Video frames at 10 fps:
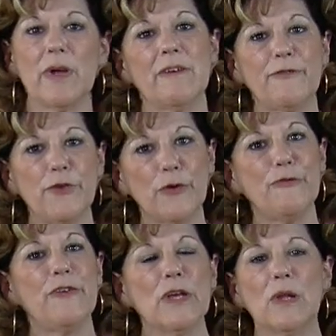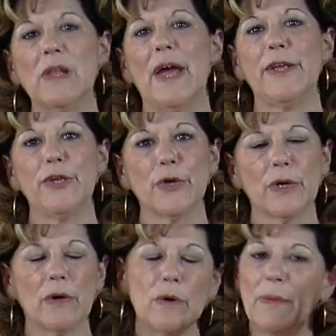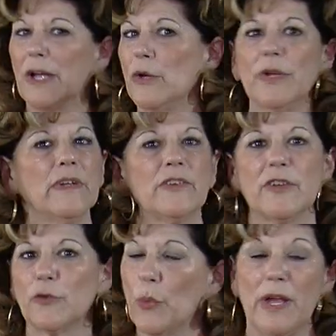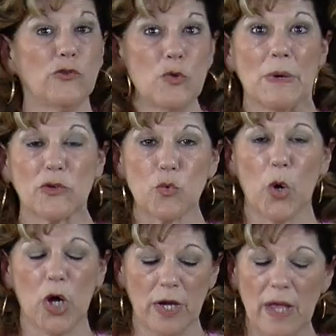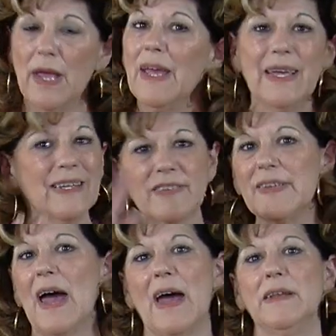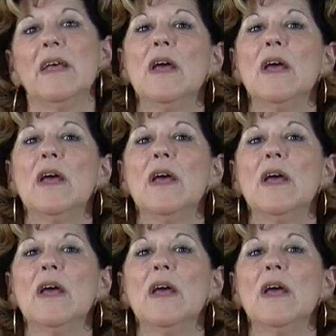If you feel like you're, oh my goodness, it's way too much work, it's not.